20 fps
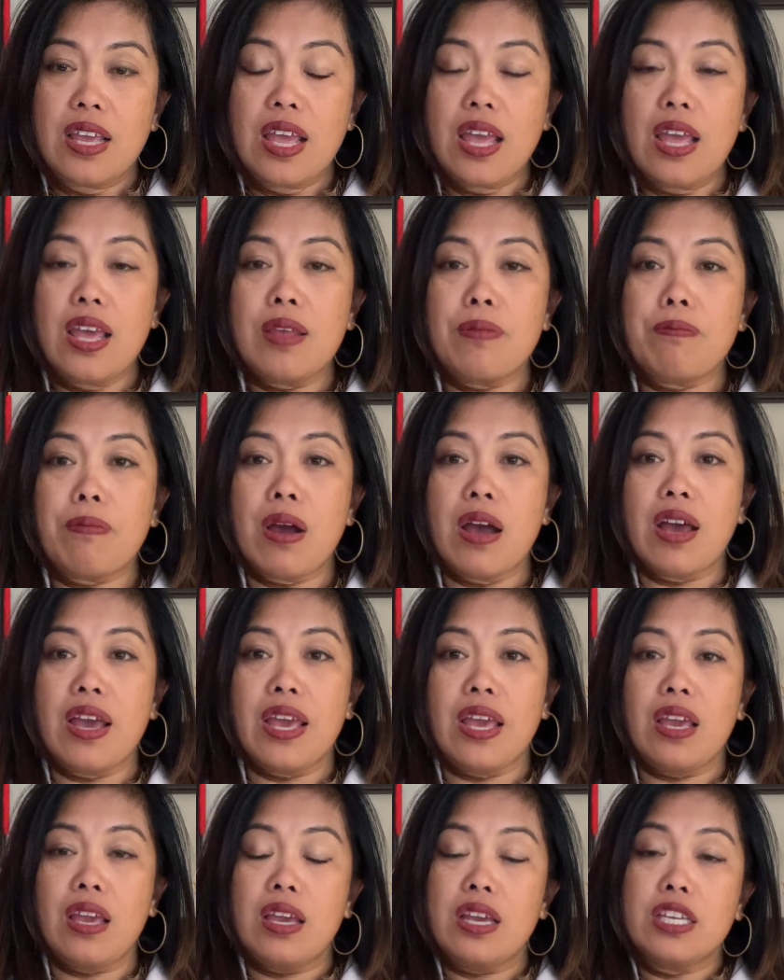in
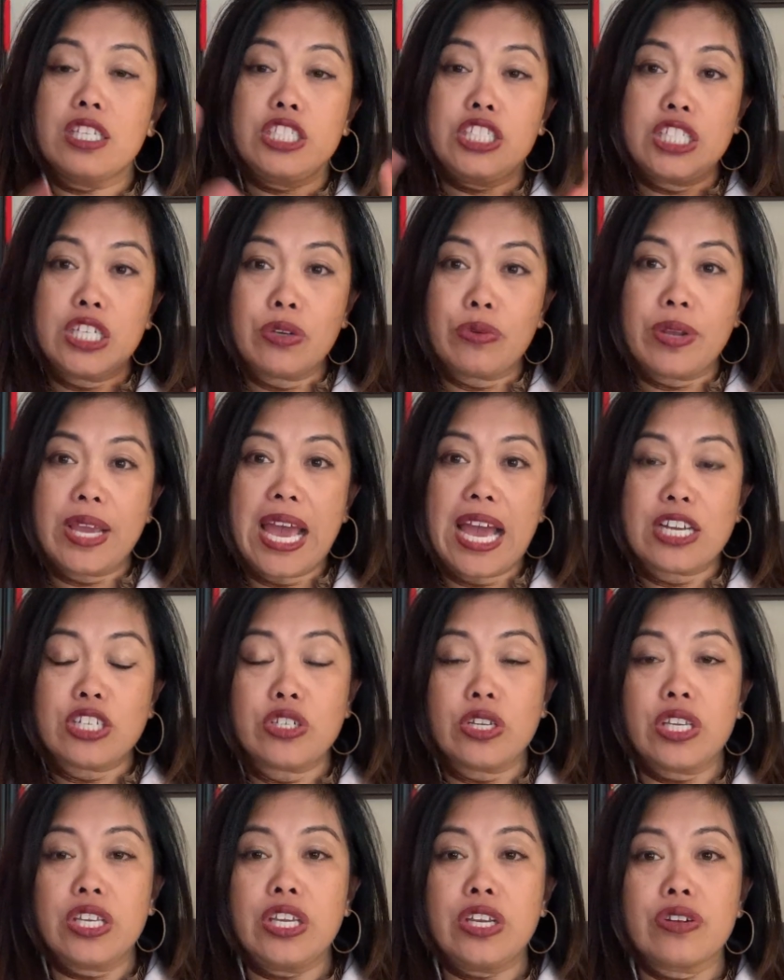my
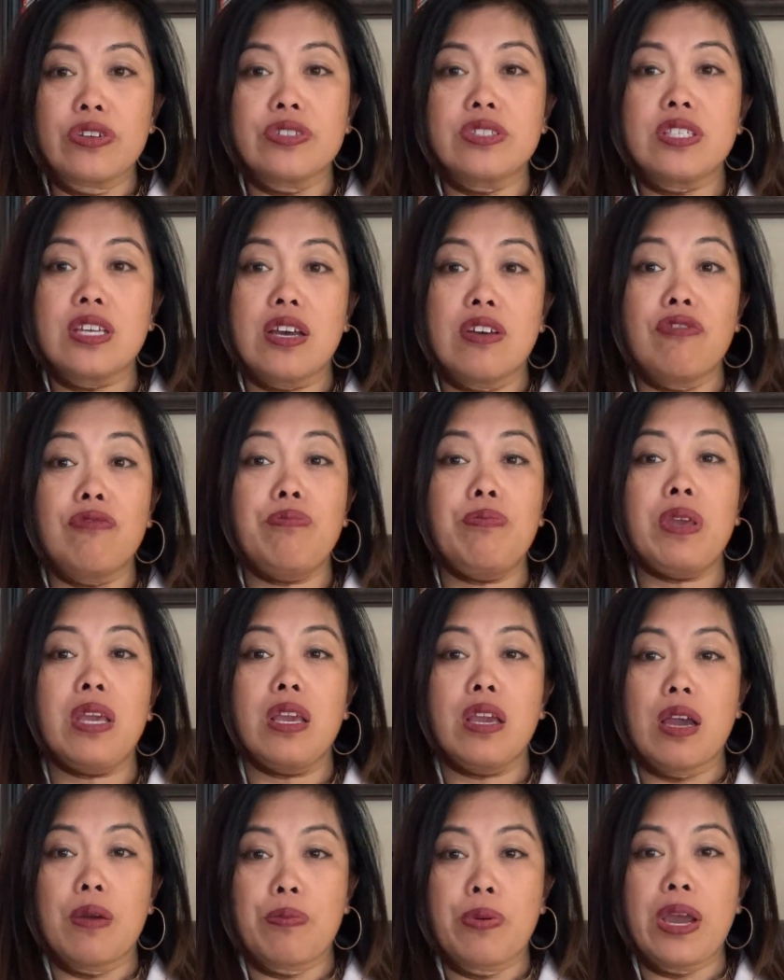geriatric years of
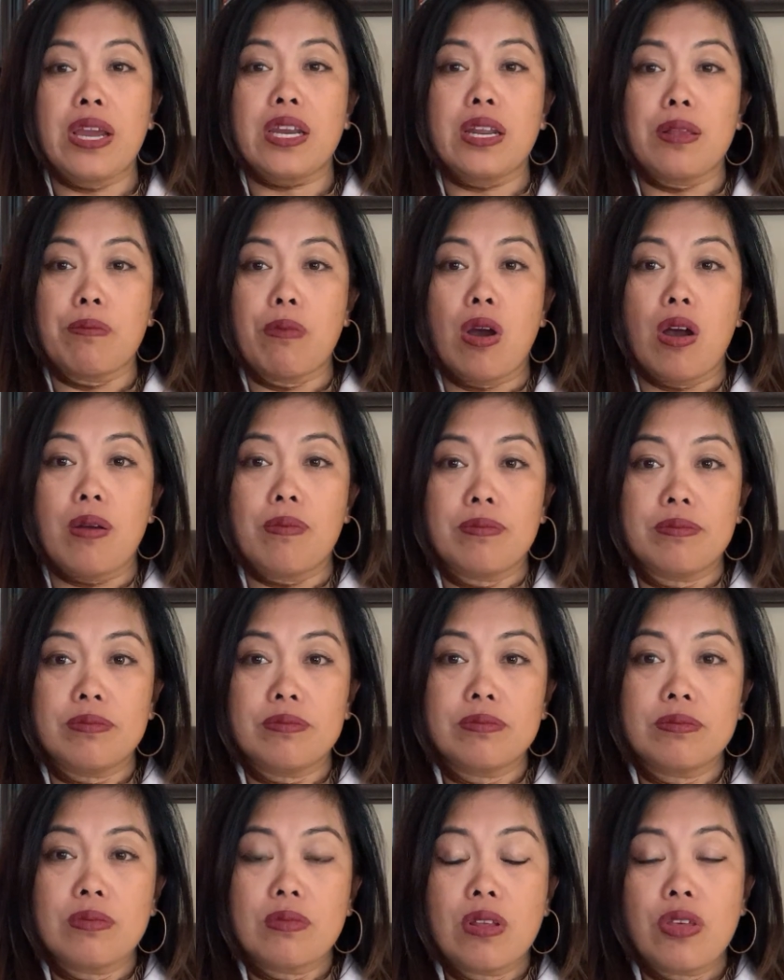being a pregnant mom,
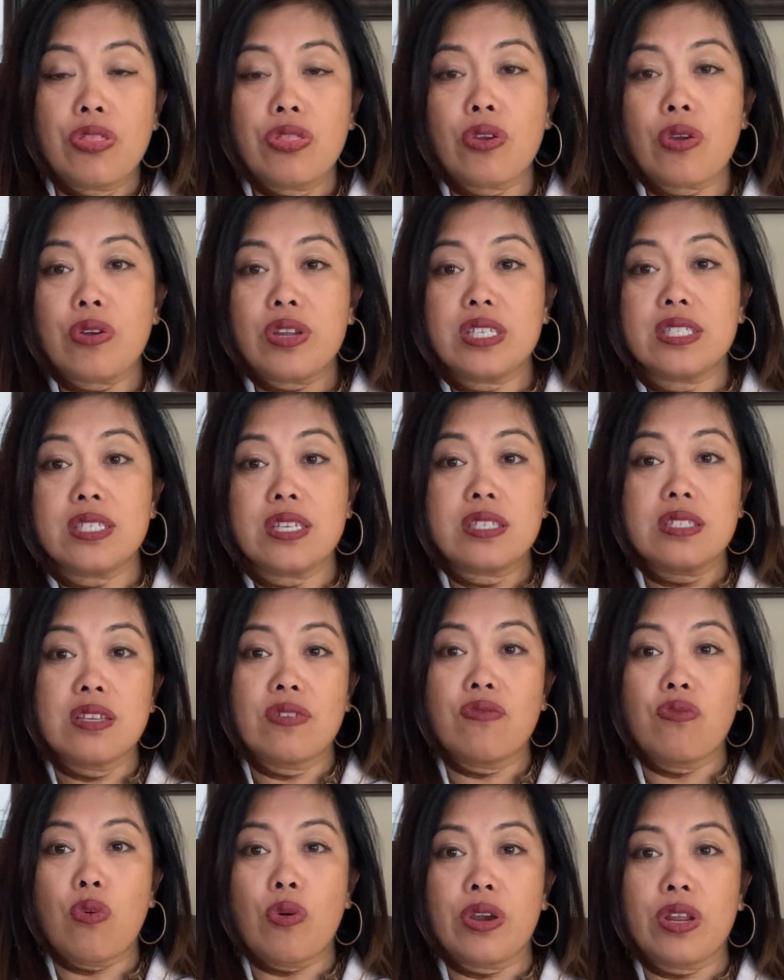36
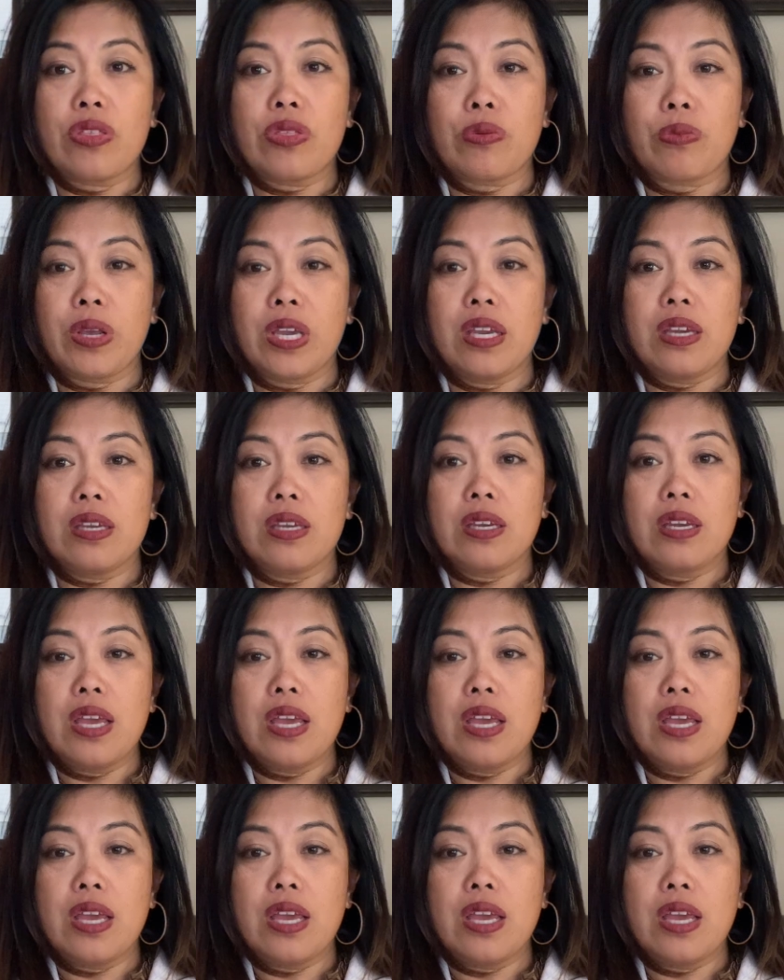and 43?